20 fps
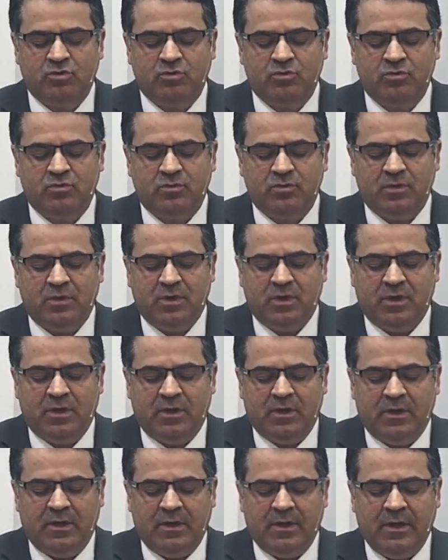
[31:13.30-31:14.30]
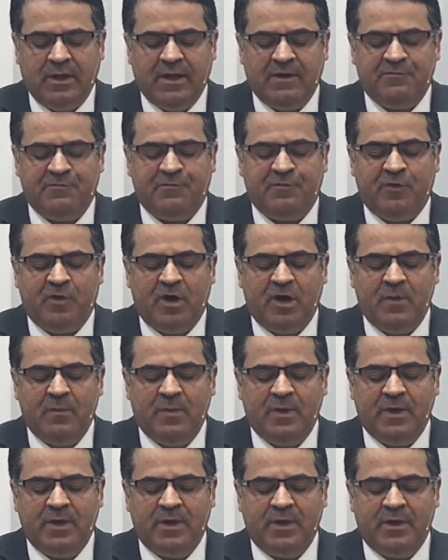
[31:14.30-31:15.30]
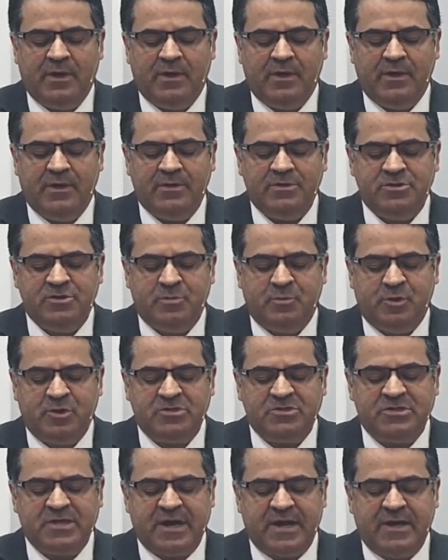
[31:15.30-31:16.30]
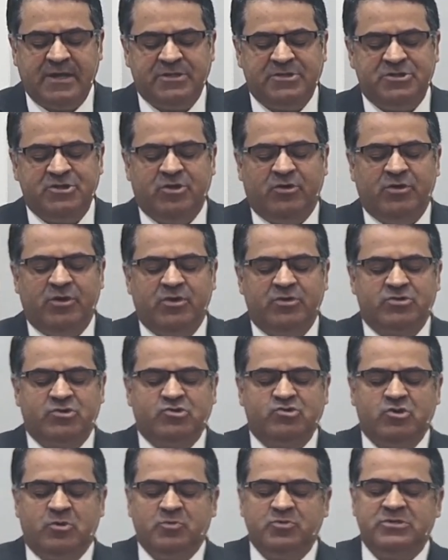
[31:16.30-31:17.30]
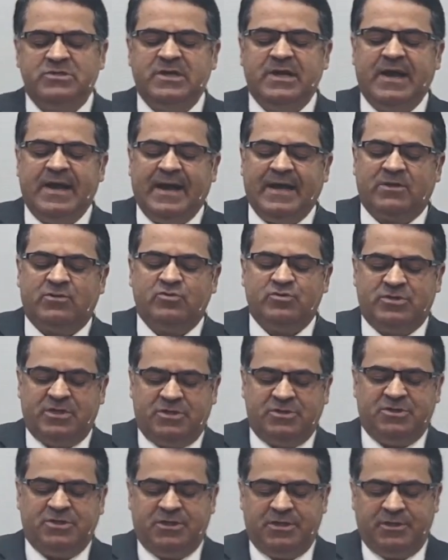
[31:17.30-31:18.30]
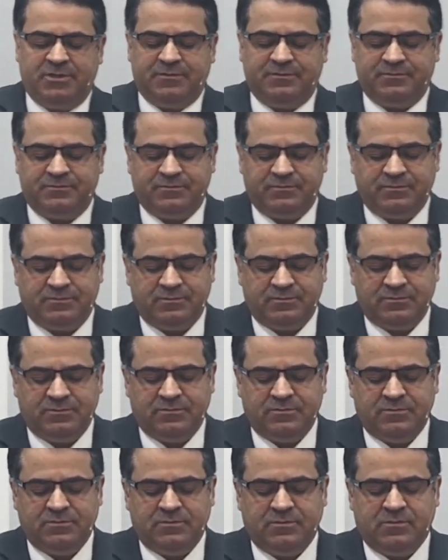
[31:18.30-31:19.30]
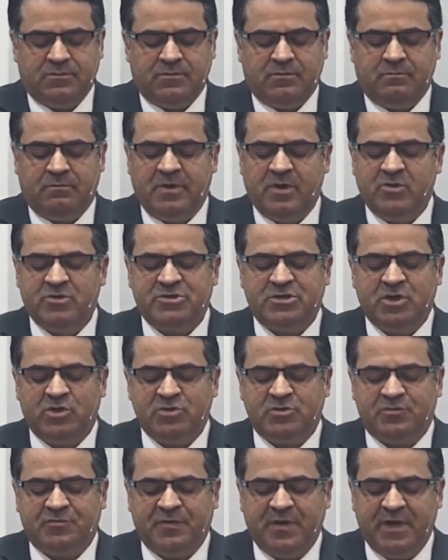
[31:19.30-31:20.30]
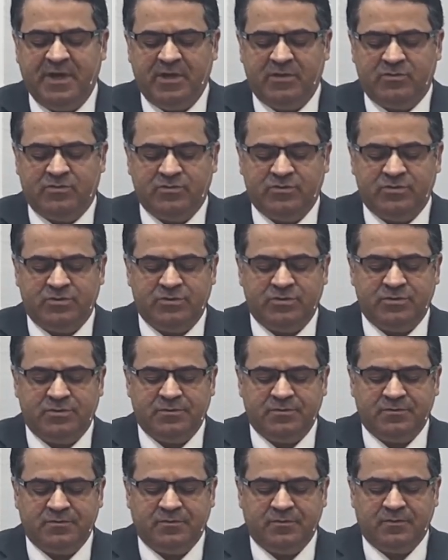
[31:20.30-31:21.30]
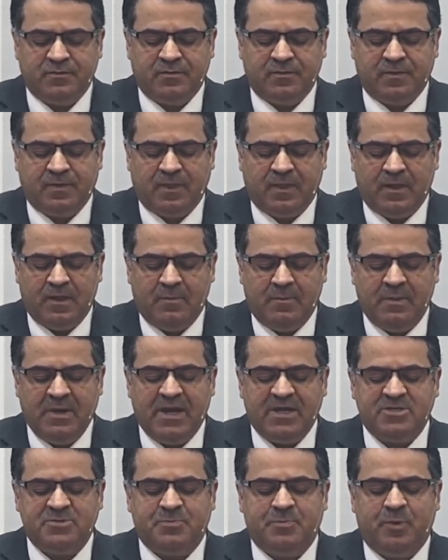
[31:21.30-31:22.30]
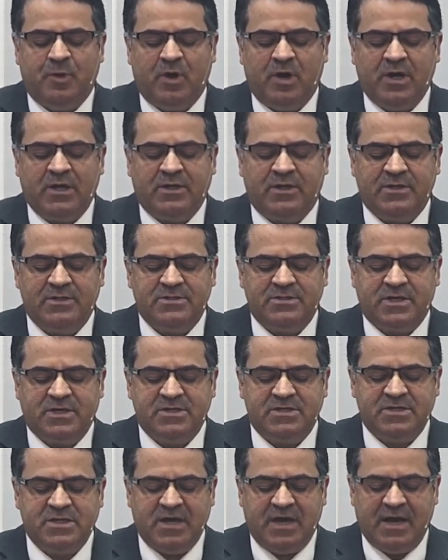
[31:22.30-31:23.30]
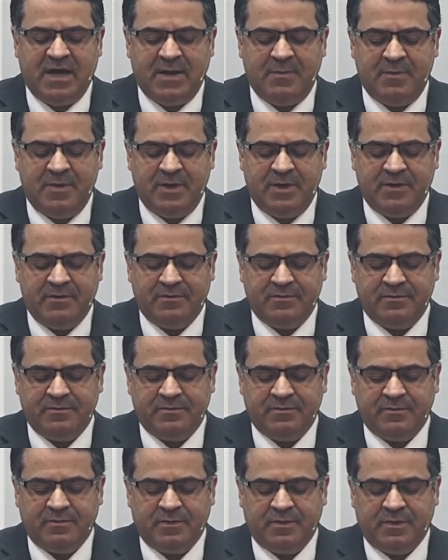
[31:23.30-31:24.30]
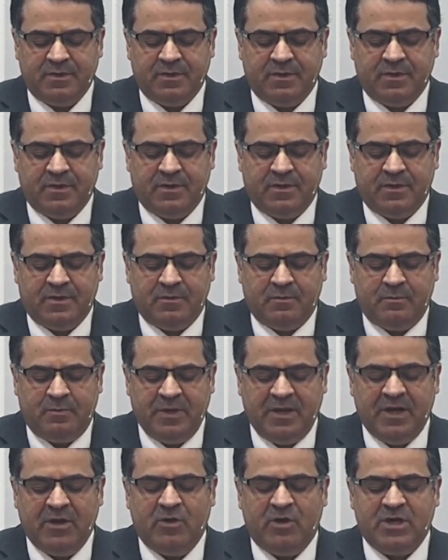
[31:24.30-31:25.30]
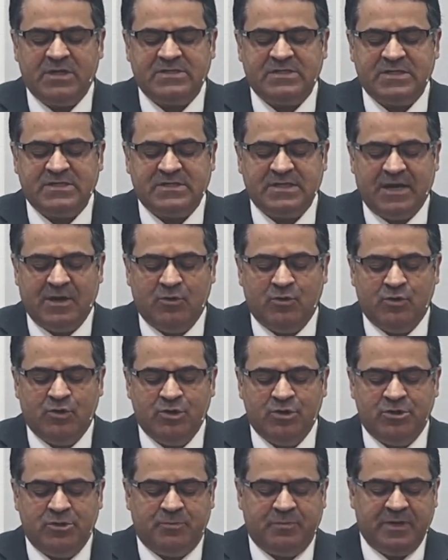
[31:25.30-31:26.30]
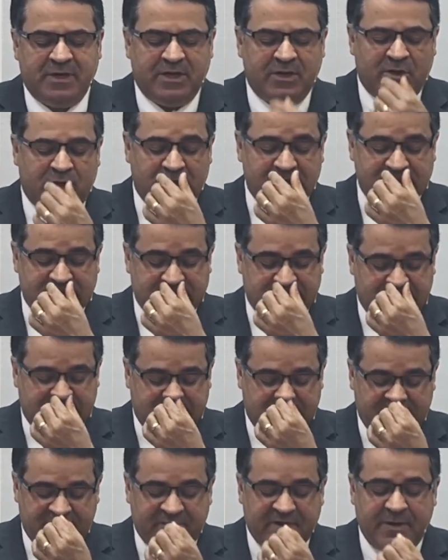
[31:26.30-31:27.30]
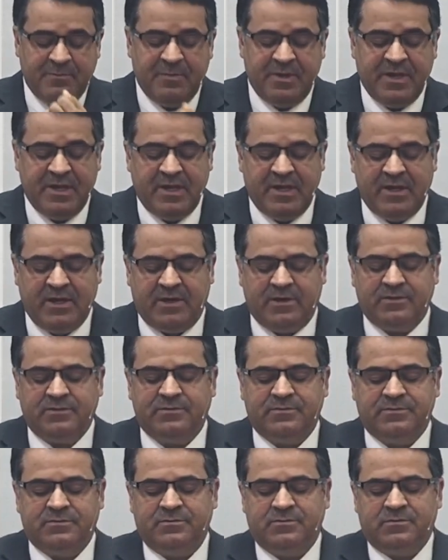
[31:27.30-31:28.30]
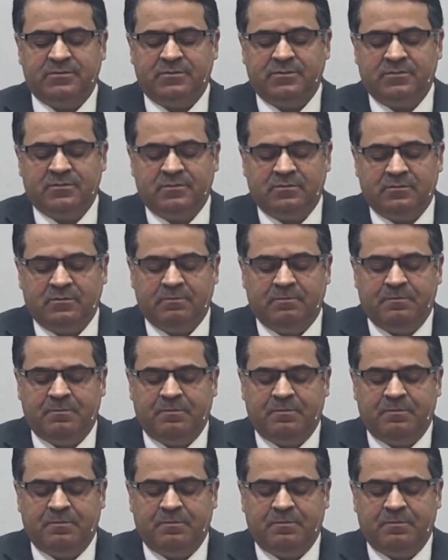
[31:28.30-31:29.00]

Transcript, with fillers: This service is the way, it's a way for us to show that we are thankful to you, Lord, for your deeds, for the doors that are being, have been opened, or for our health, for our family,